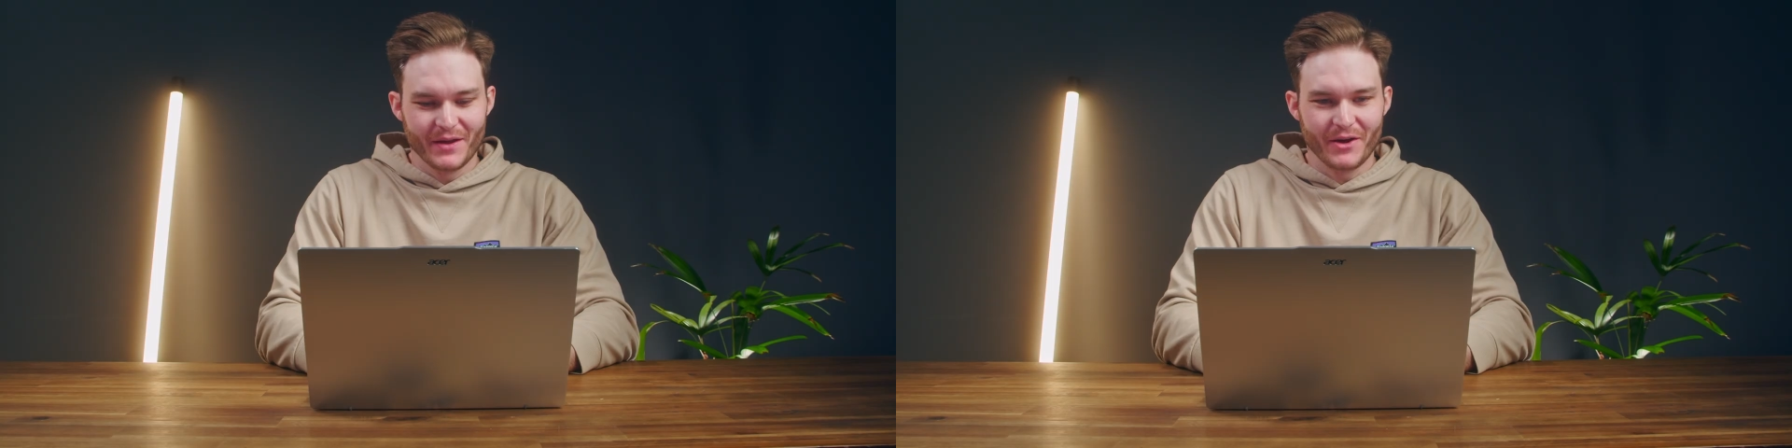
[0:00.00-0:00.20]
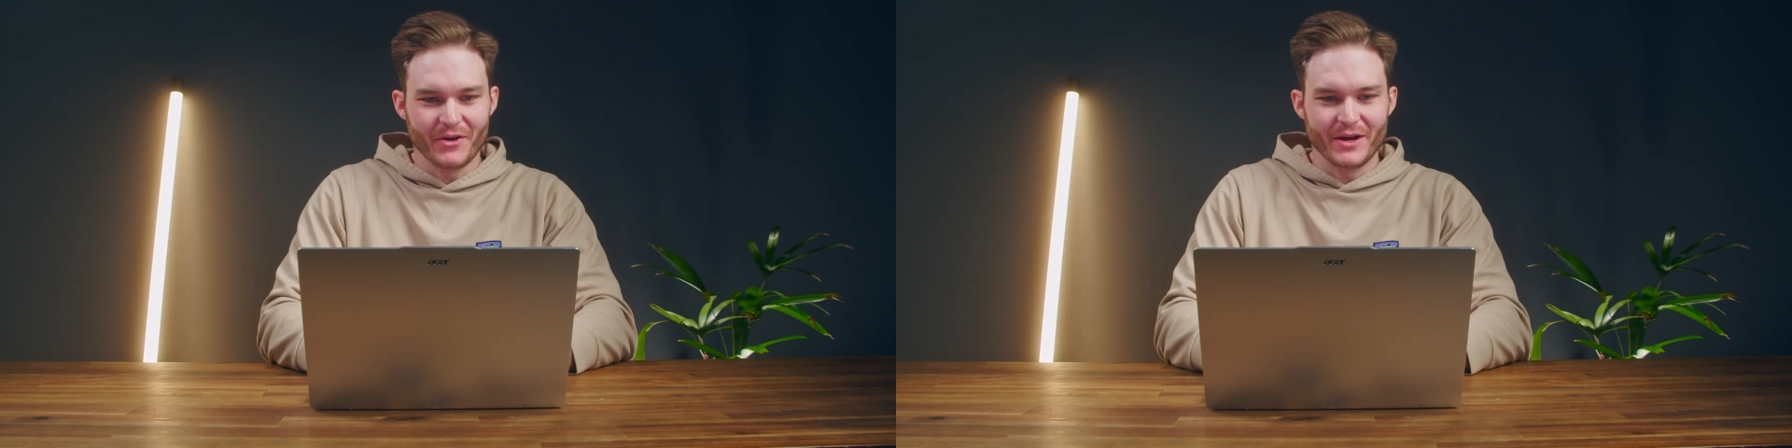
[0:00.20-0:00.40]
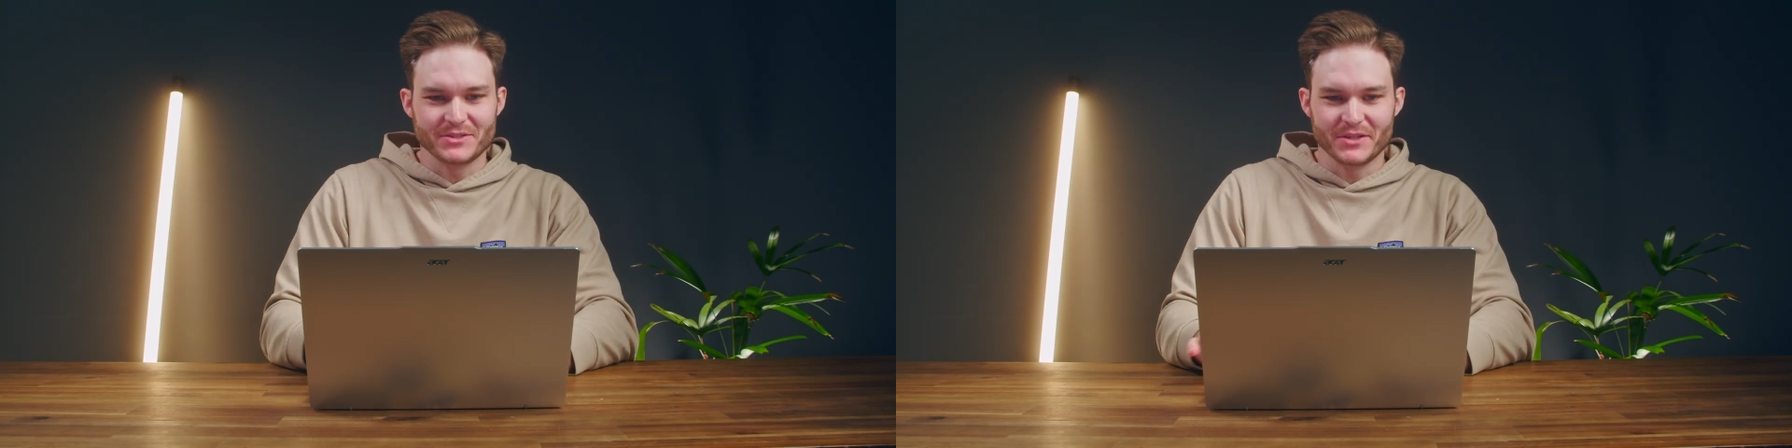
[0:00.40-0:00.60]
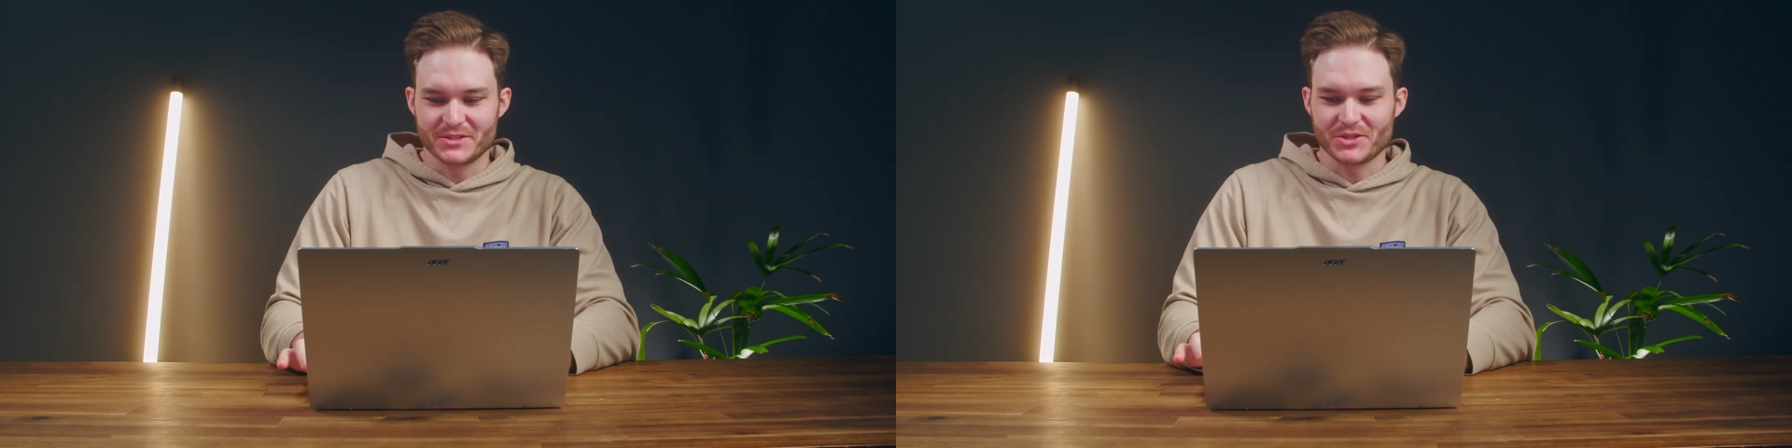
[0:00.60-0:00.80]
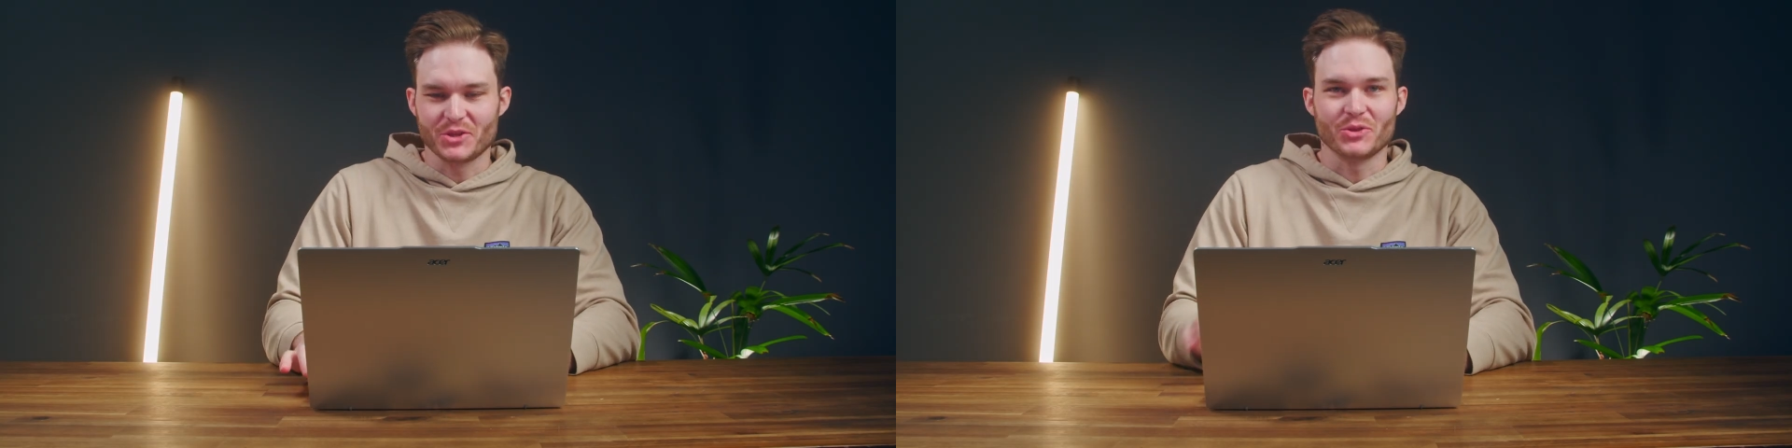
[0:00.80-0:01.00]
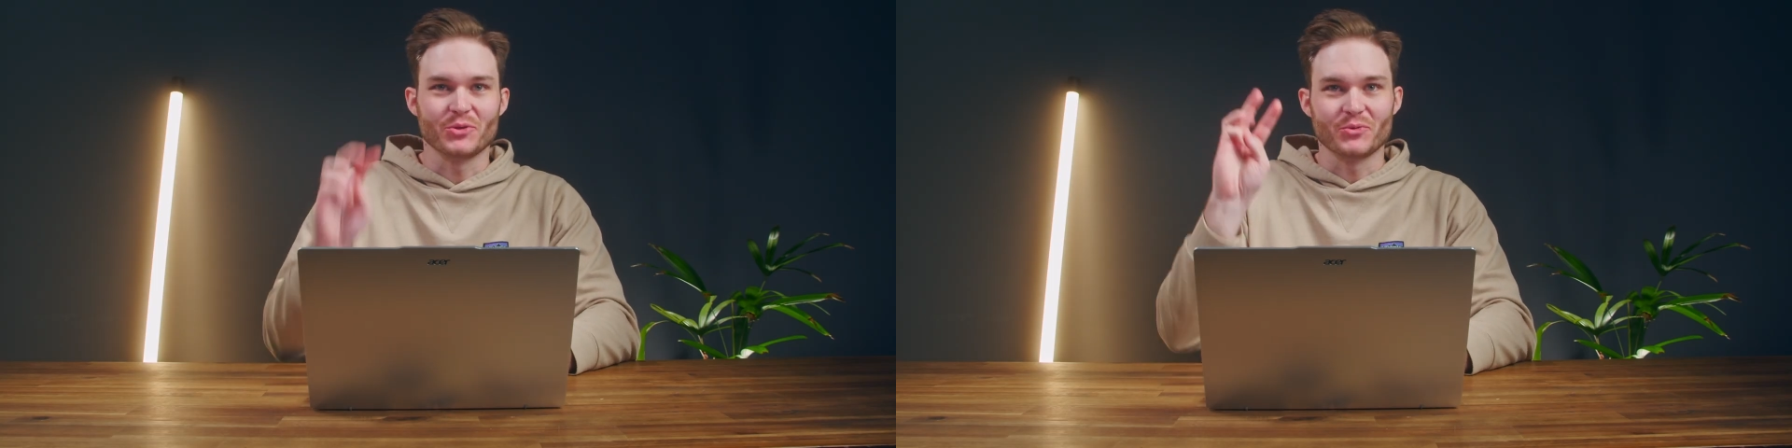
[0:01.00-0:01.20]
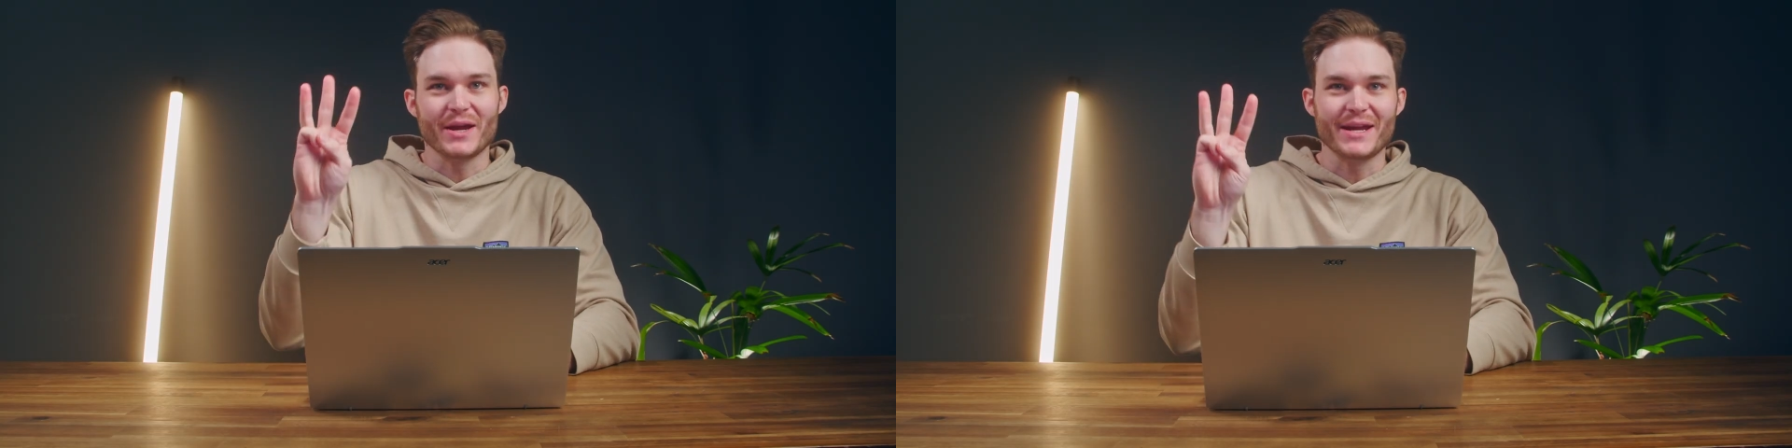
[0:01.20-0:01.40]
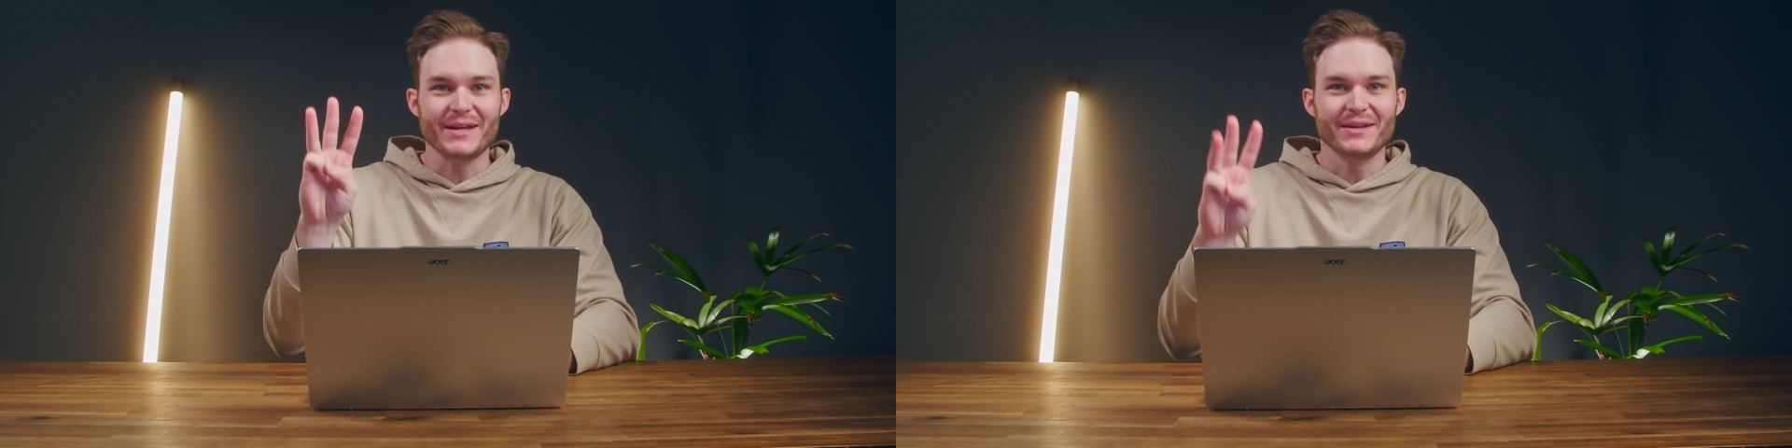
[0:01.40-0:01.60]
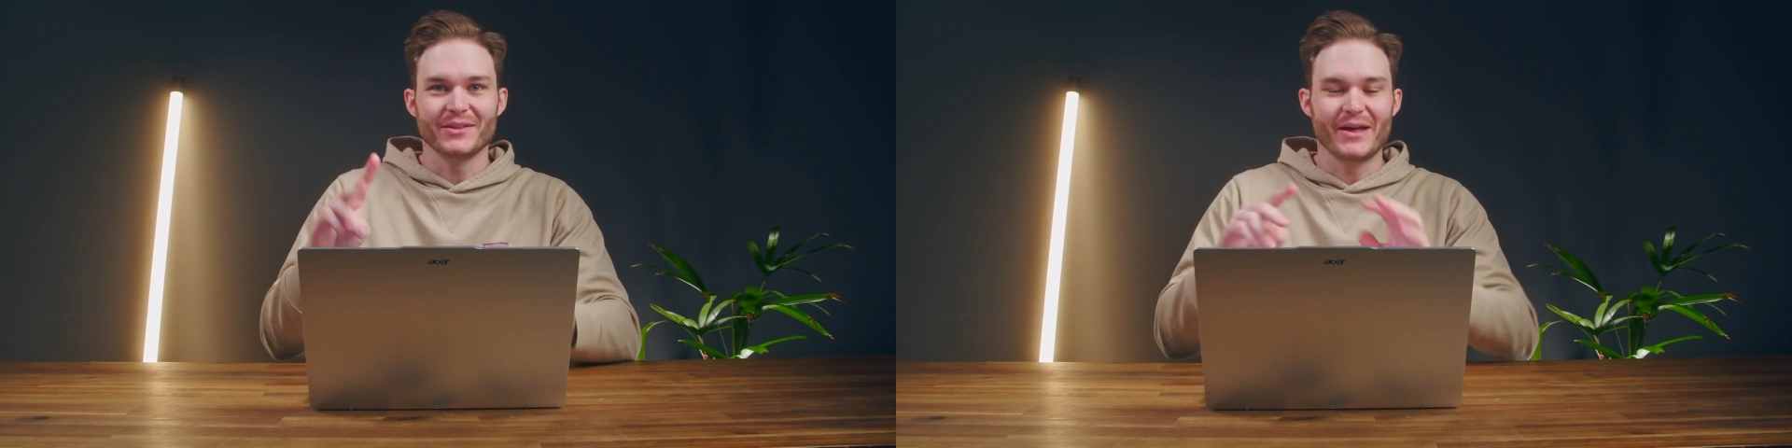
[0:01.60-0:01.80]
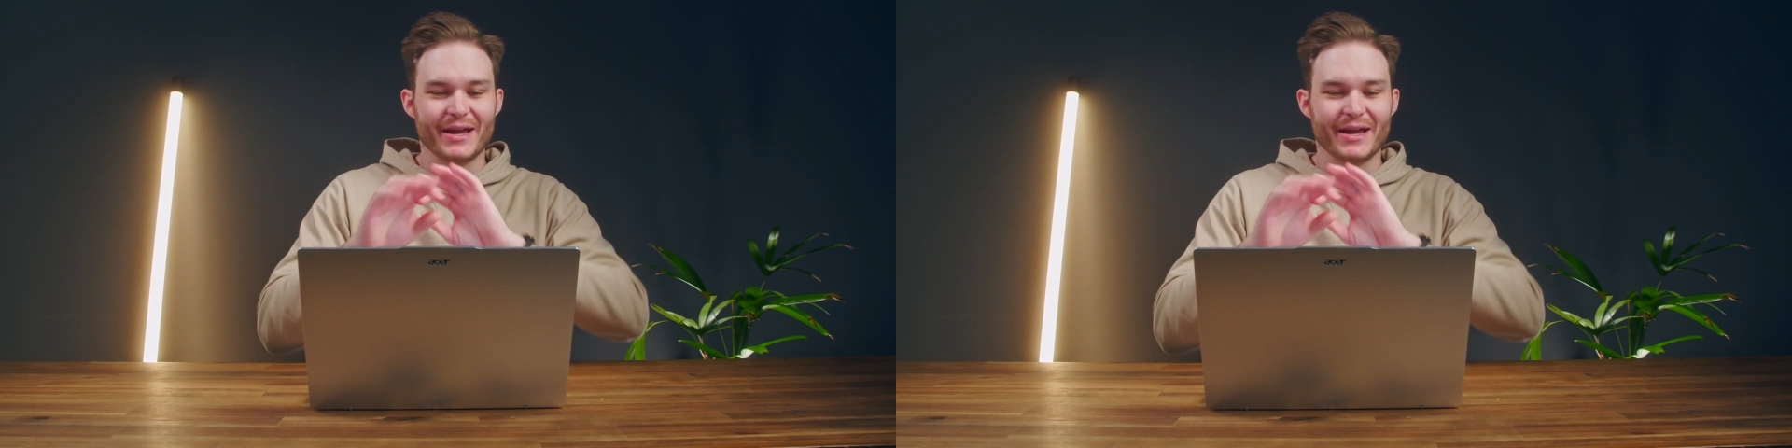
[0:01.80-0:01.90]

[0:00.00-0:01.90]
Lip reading: All right, so there's three